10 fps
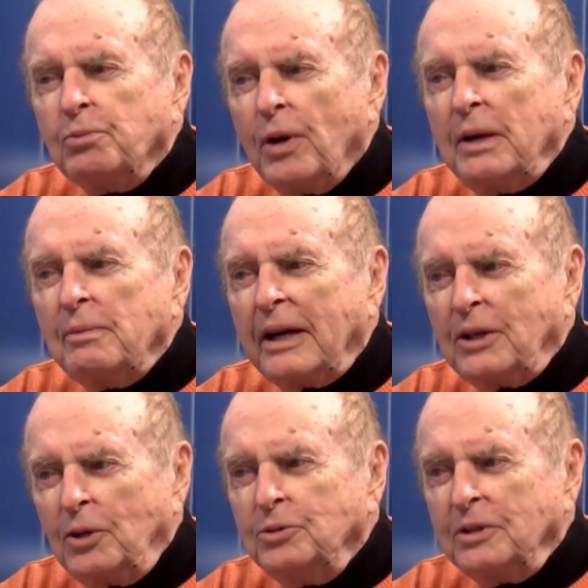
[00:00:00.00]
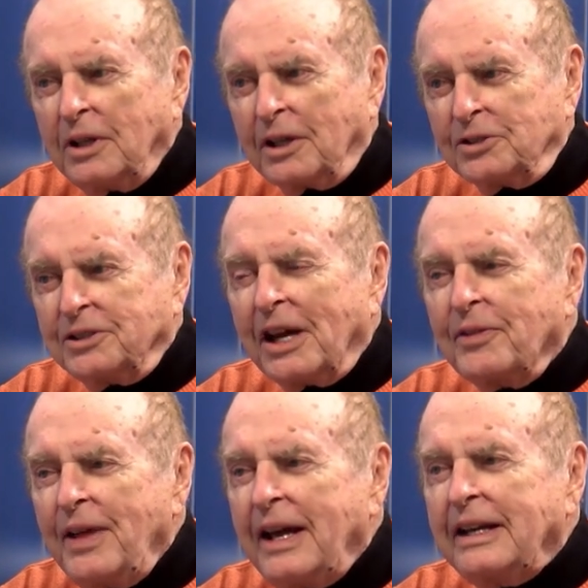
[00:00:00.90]
could bring my own lunch. Now,
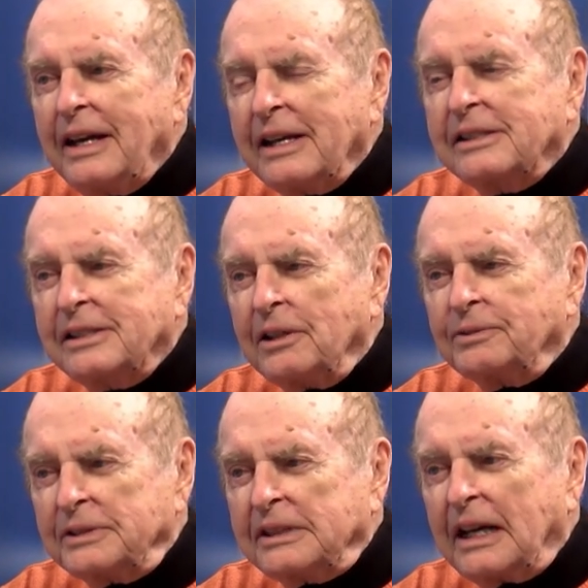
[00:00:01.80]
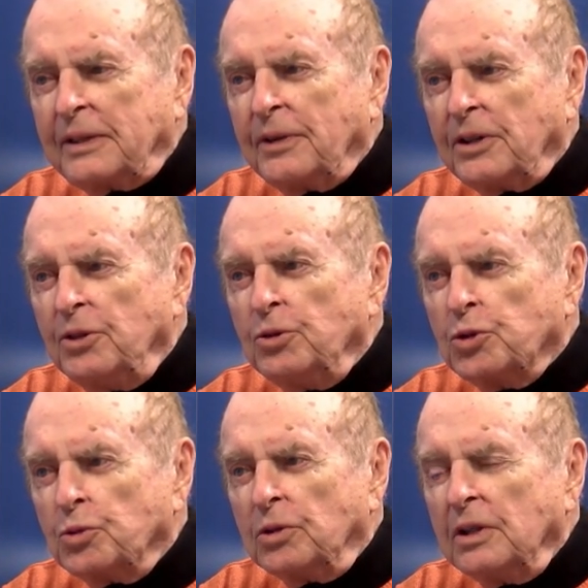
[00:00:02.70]
that in itself is kind of
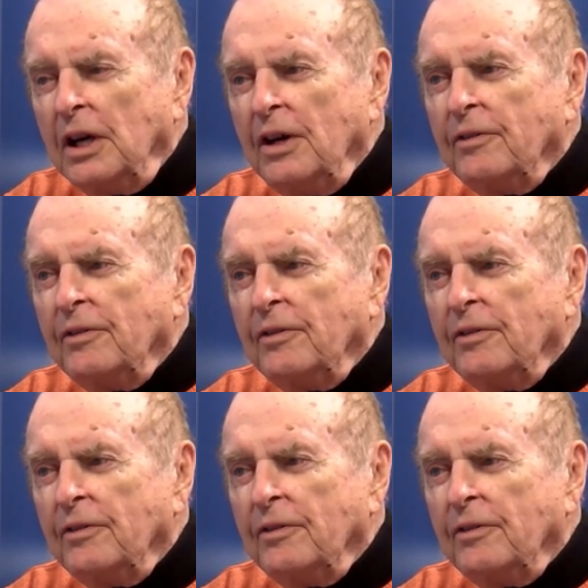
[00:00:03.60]
unusual